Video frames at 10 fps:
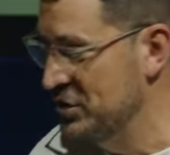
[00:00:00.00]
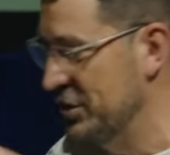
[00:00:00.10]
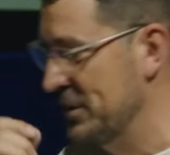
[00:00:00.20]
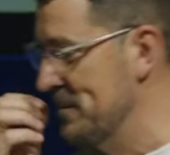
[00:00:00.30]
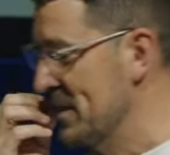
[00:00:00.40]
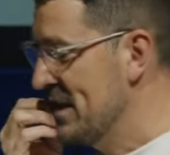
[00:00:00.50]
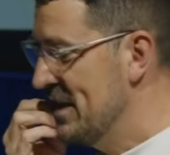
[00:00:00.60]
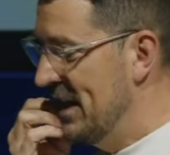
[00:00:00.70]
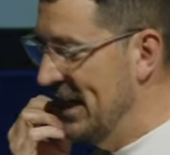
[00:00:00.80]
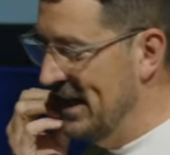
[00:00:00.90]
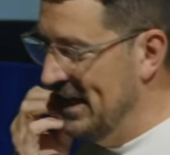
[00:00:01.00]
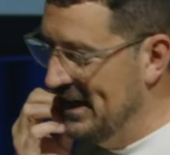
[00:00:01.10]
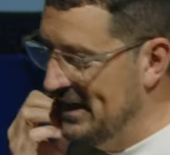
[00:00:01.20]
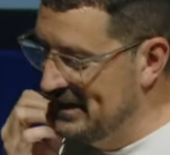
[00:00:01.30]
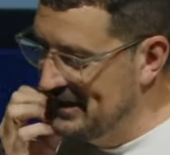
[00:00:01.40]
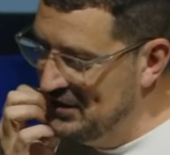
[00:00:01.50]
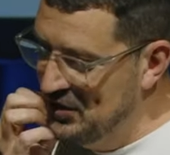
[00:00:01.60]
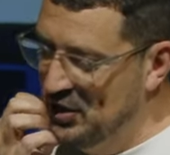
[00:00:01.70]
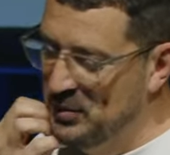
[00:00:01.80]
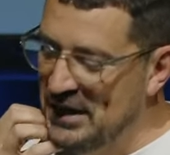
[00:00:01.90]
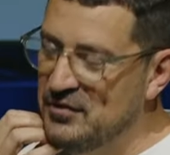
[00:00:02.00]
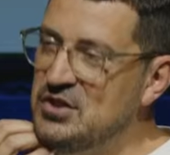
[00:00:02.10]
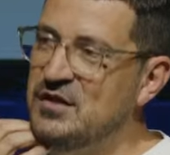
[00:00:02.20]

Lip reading: shoot. And, you know, whenever you